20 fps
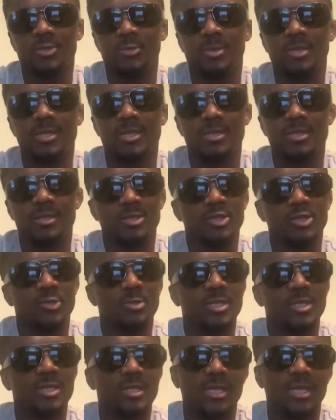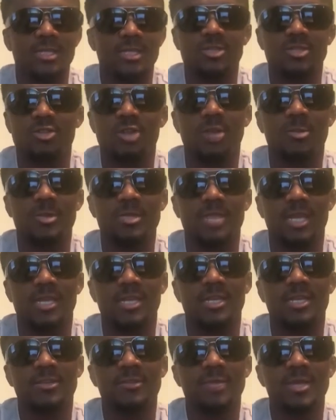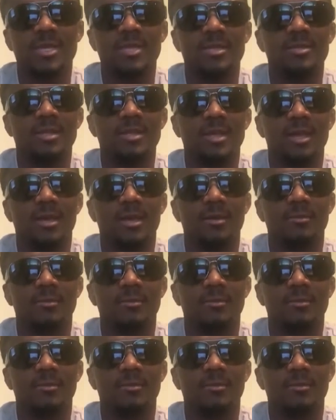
be as sharp as I could have been,